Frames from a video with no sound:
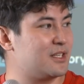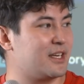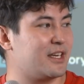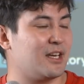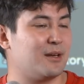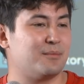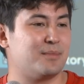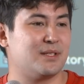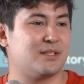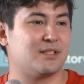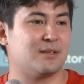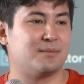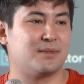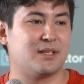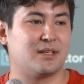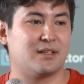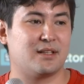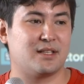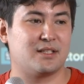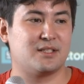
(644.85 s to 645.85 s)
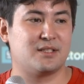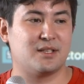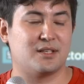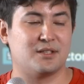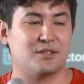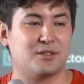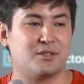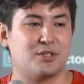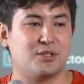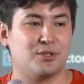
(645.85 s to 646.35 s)
It can't be something that's
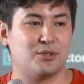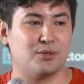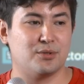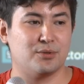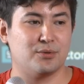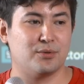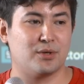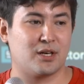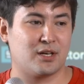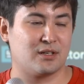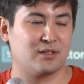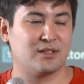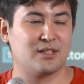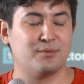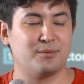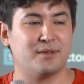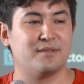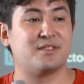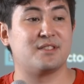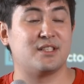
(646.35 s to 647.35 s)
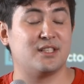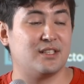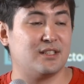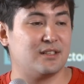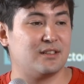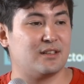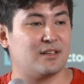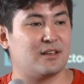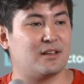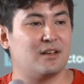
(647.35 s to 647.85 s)
done too early. We've
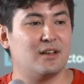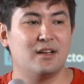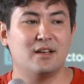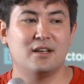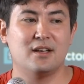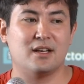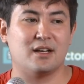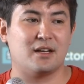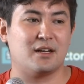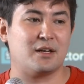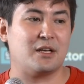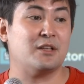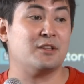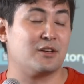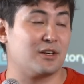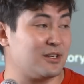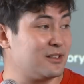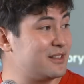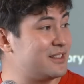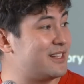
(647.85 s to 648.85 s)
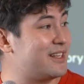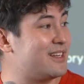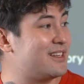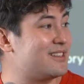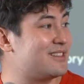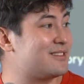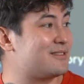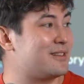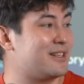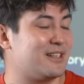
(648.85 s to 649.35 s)
seen in the early
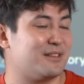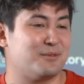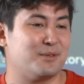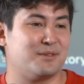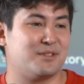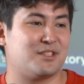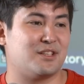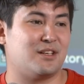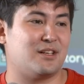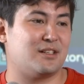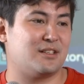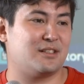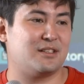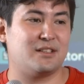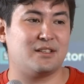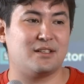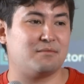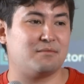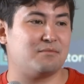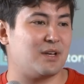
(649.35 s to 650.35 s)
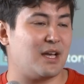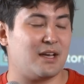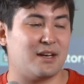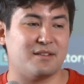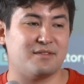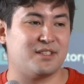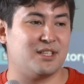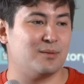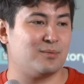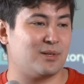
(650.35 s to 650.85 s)
days, right, we saw
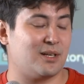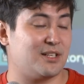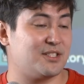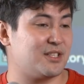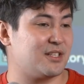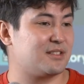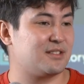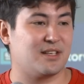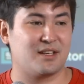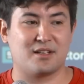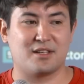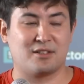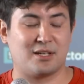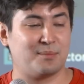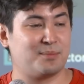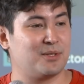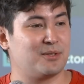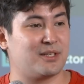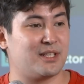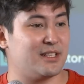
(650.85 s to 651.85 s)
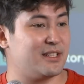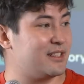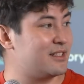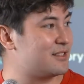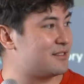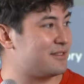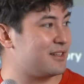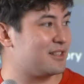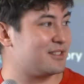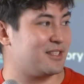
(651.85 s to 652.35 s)
NFT projects like
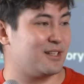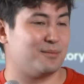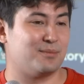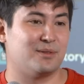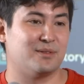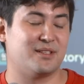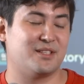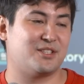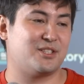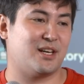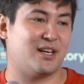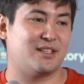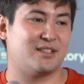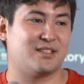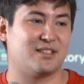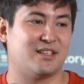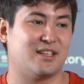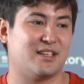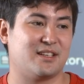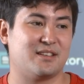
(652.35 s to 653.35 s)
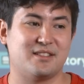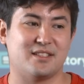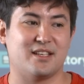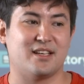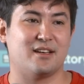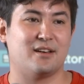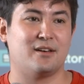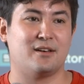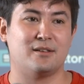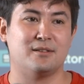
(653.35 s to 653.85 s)
CryptoKitties, for example. They tried to like
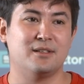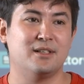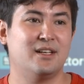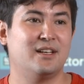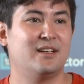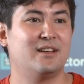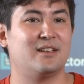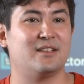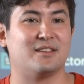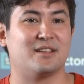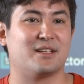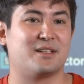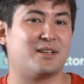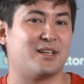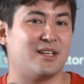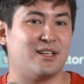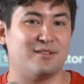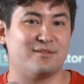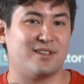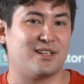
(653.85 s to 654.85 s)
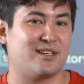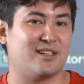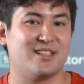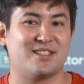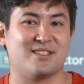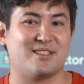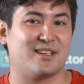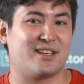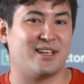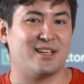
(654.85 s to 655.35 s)
say, oh,
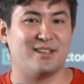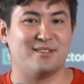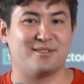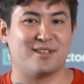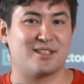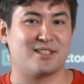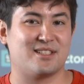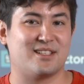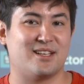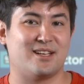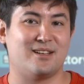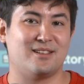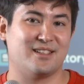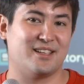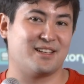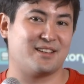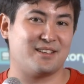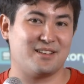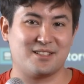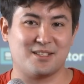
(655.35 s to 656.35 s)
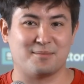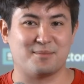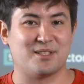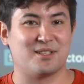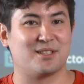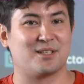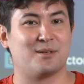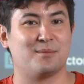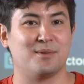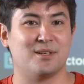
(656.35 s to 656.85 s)
it's the Kittyverse now, like it's up to
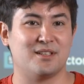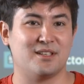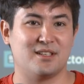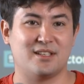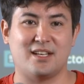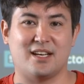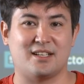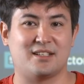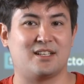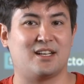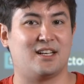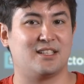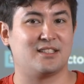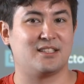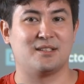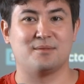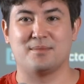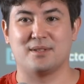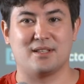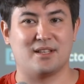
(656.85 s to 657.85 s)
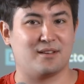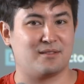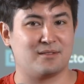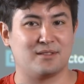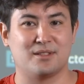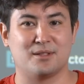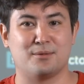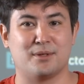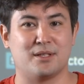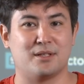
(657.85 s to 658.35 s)
the community to add content, but that
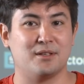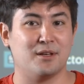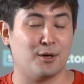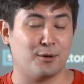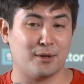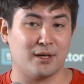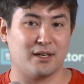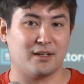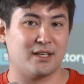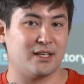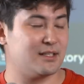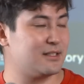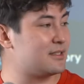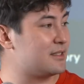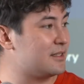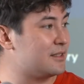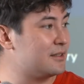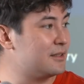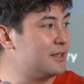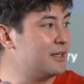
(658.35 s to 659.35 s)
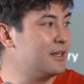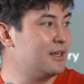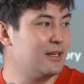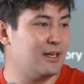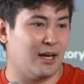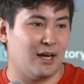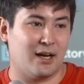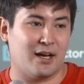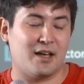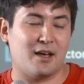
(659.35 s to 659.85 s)
really went nowhere, right? So
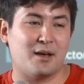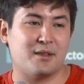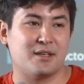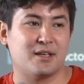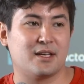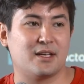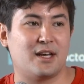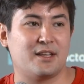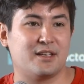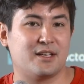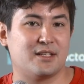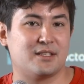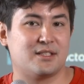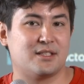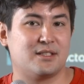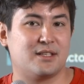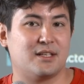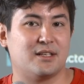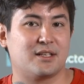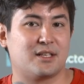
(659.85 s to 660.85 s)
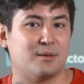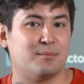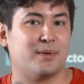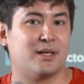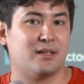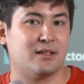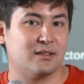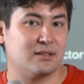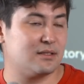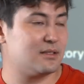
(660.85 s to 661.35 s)
I think it's a delicate
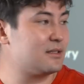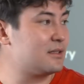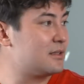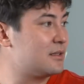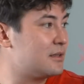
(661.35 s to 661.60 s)
balance.